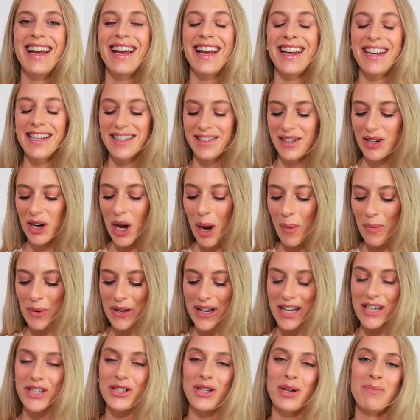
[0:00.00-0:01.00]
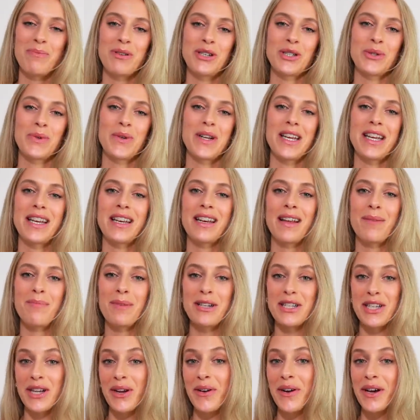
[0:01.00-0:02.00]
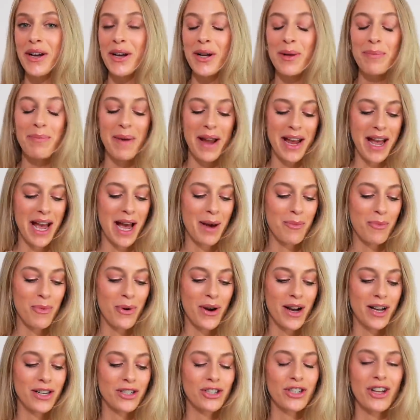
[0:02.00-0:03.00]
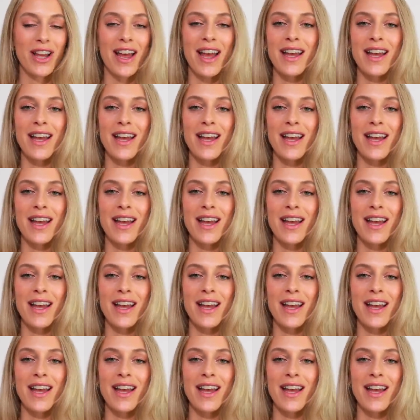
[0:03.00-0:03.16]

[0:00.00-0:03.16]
It is a combination between Material by Amouage